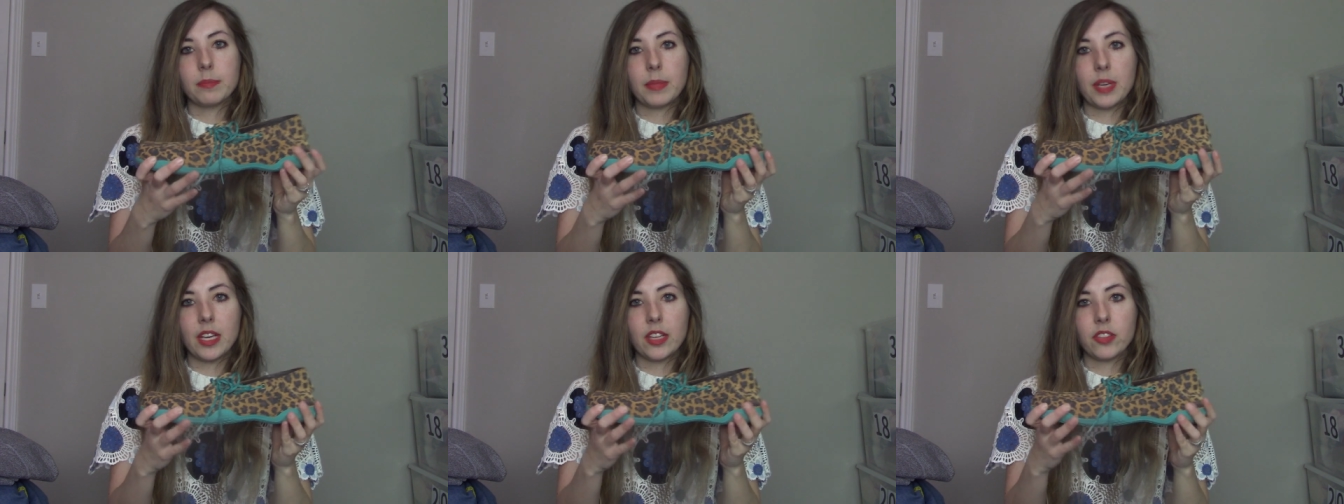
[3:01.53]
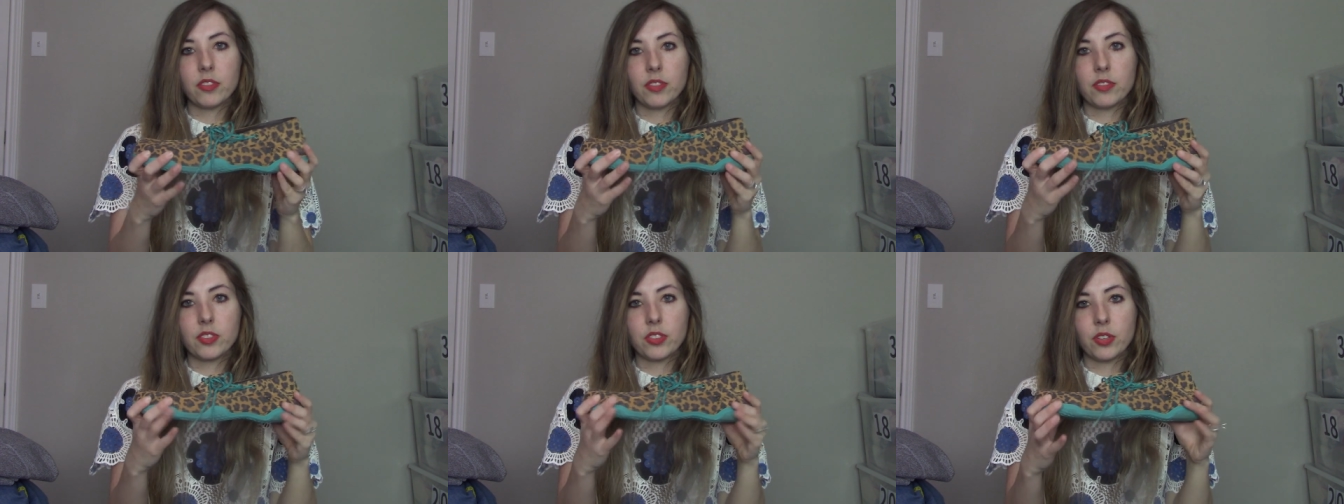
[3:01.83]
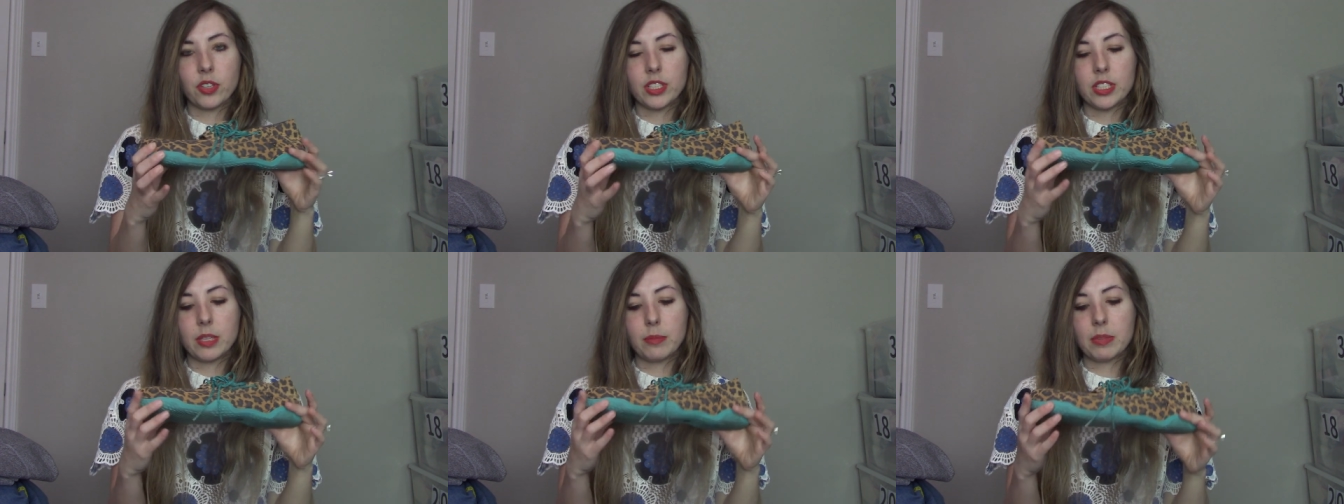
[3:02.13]
my thrift
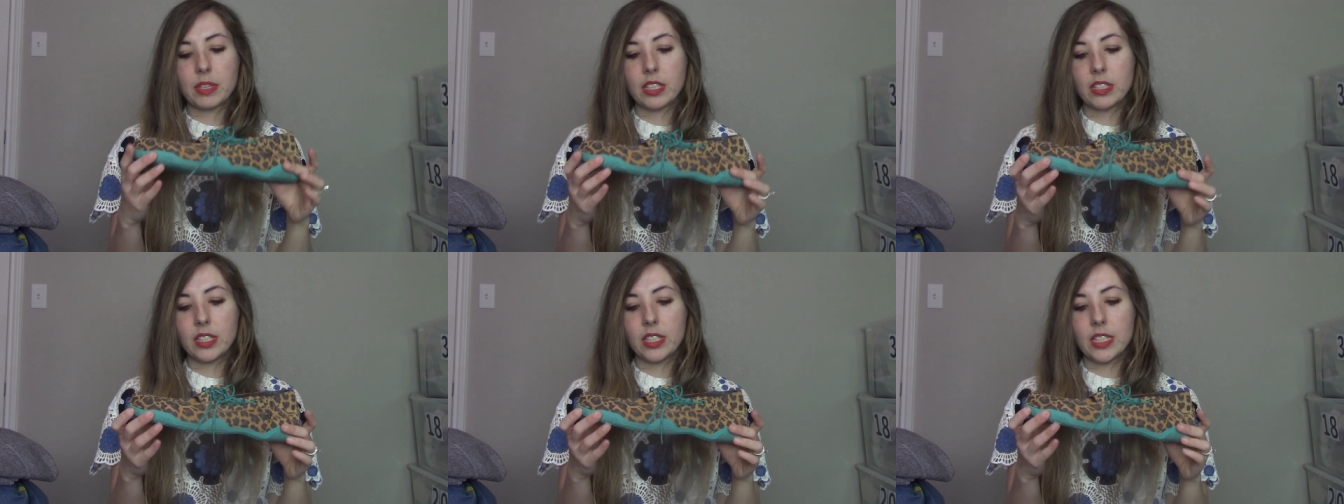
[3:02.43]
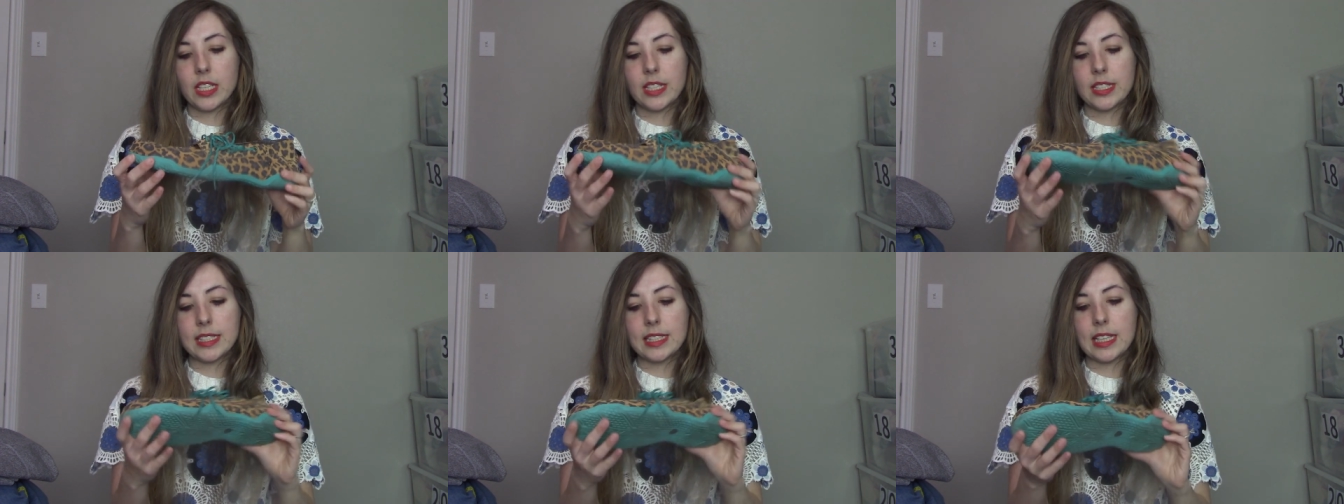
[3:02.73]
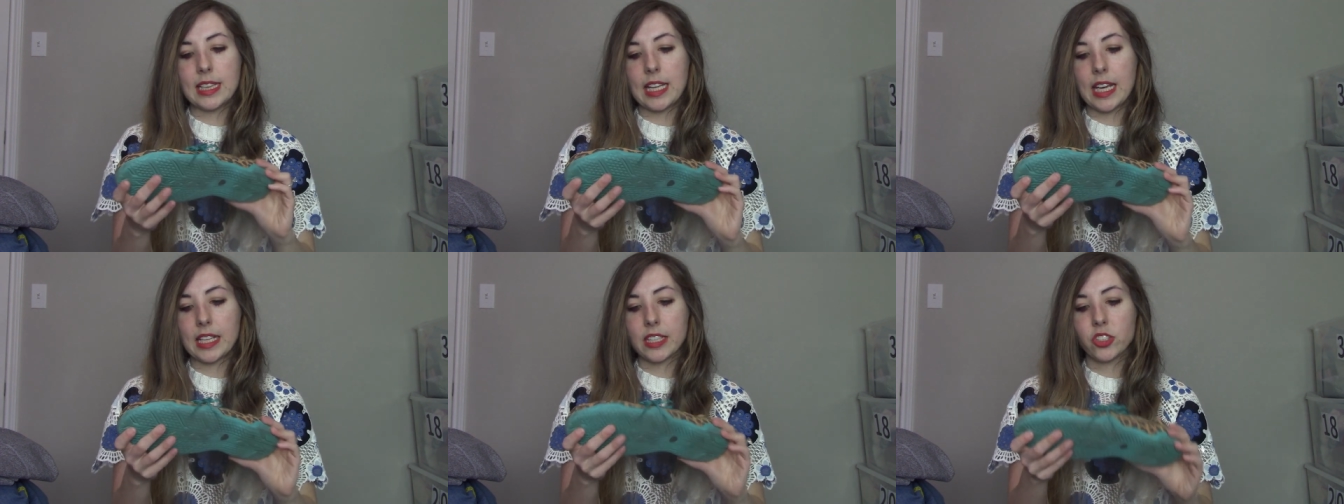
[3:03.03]
store typically does
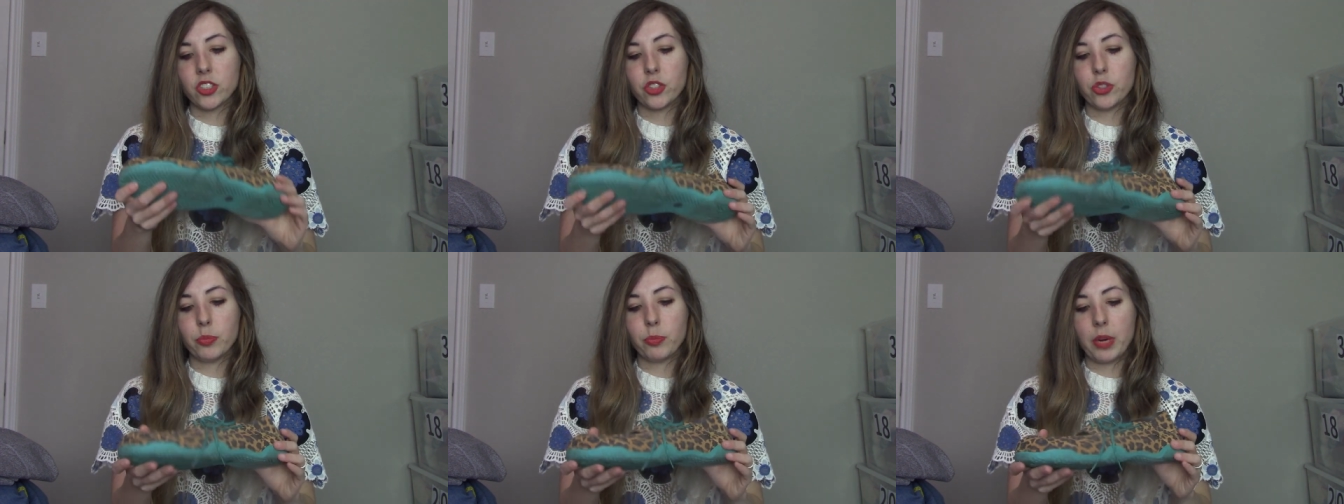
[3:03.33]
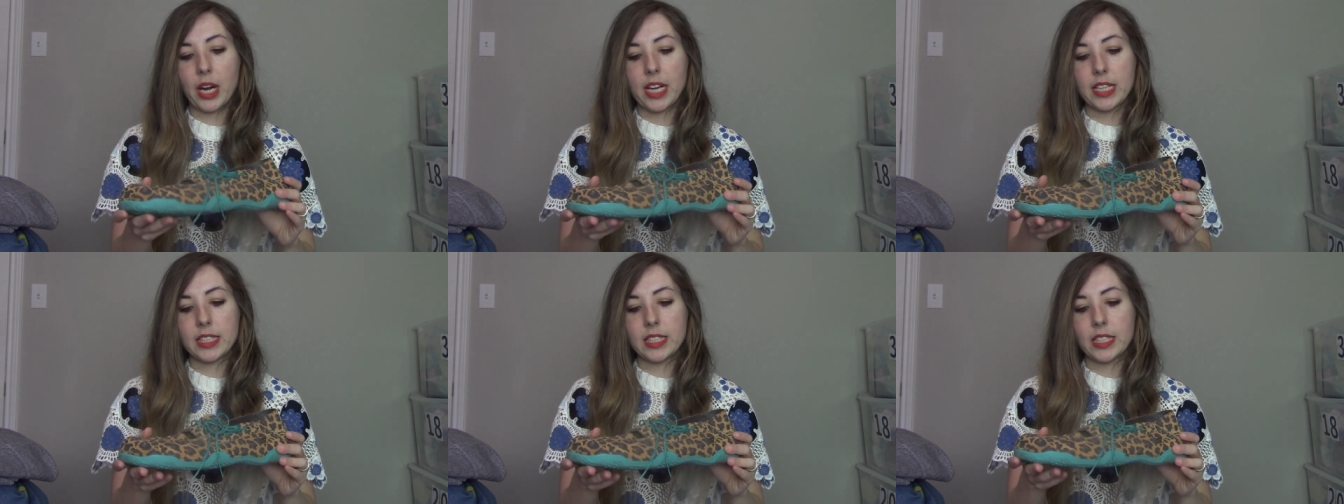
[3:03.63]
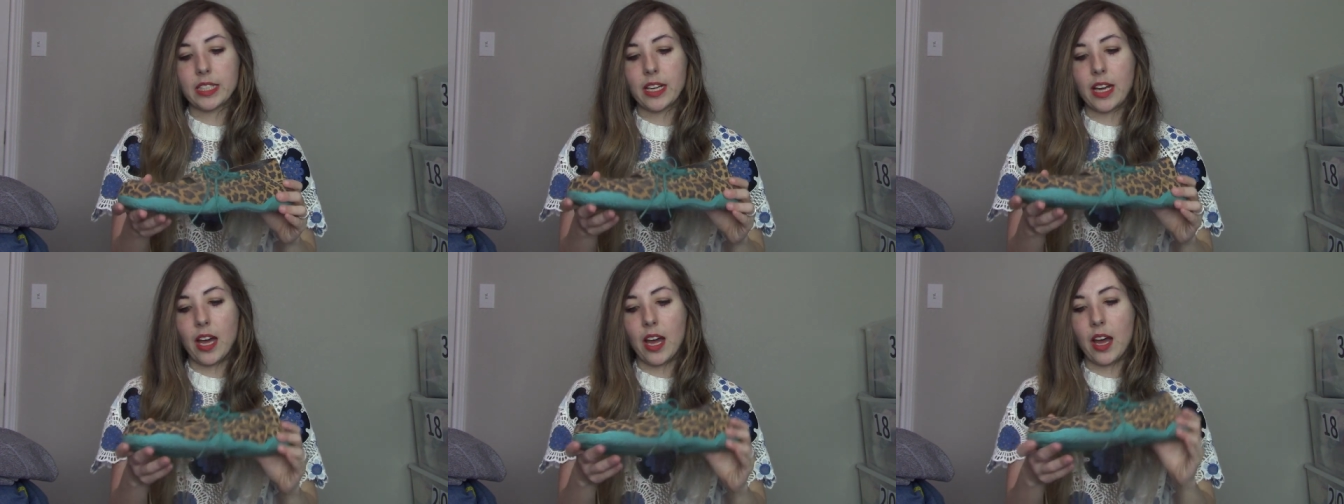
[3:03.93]
like to price
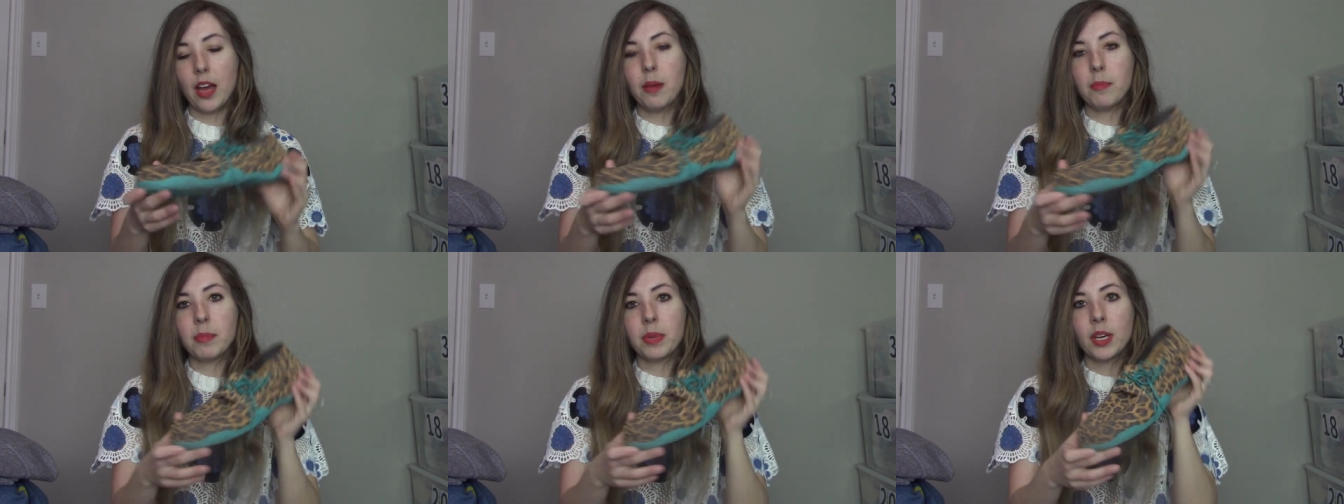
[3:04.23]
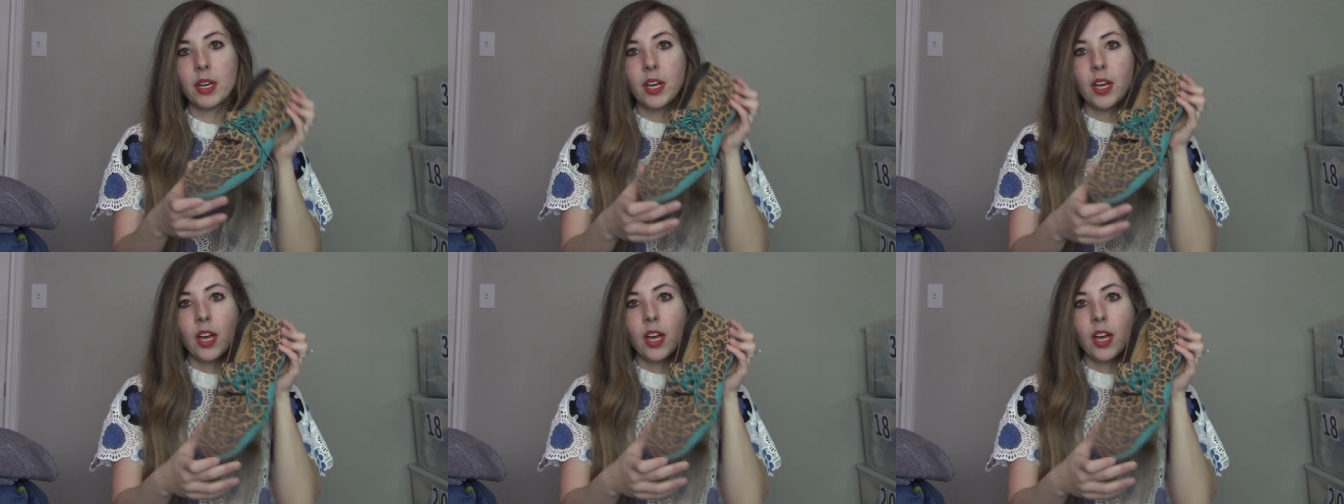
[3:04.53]
it up.